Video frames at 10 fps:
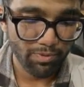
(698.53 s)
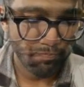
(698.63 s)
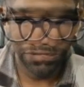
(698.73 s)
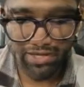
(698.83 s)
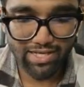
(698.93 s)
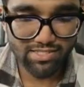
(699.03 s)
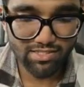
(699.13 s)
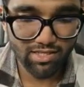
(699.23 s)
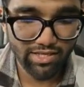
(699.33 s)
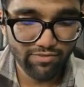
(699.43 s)
Whereas
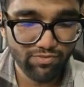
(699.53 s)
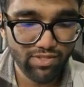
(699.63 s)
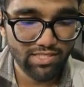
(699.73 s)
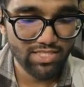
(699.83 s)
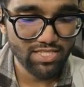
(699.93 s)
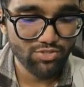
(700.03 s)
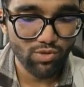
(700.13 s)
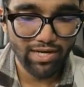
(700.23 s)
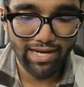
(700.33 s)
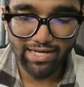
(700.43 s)
if these two
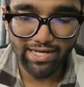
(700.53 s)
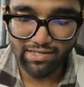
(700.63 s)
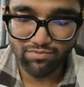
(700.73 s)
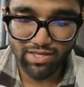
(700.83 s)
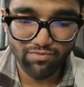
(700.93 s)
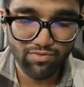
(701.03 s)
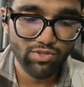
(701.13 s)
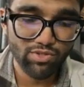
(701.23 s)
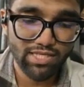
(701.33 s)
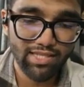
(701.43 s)
are negative, then we
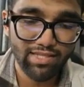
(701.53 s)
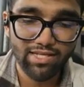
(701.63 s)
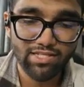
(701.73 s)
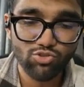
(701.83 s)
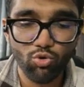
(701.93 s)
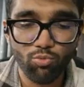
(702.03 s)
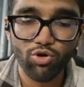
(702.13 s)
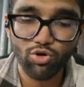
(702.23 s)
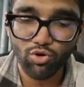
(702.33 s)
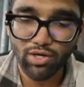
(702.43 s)
would say that there is no
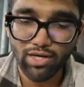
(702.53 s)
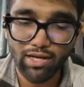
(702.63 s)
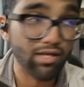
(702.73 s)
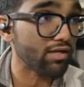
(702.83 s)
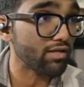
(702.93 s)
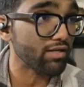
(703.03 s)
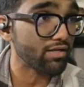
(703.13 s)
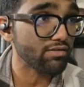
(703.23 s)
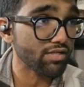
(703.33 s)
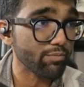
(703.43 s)
monoclonal
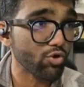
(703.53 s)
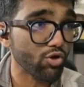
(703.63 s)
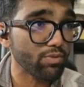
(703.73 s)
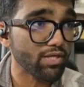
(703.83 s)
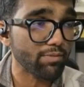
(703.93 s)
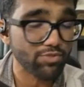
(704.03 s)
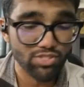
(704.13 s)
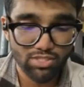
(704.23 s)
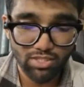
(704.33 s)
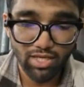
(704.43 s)
immunoglobulin
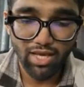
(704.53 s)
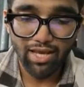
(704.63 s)
deposition.